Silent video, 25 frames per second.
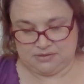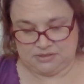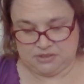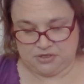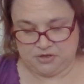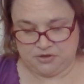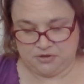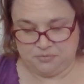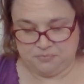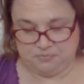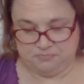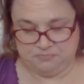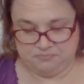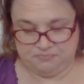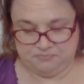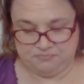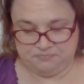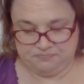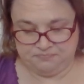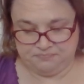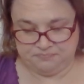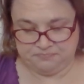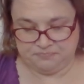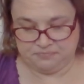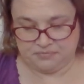So
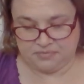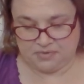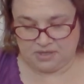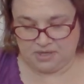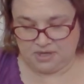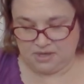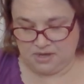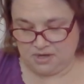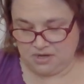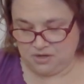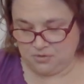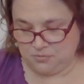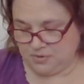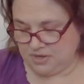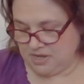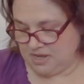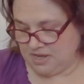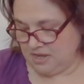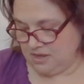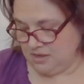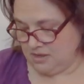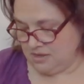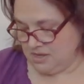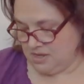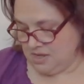
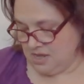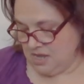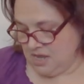Anyway,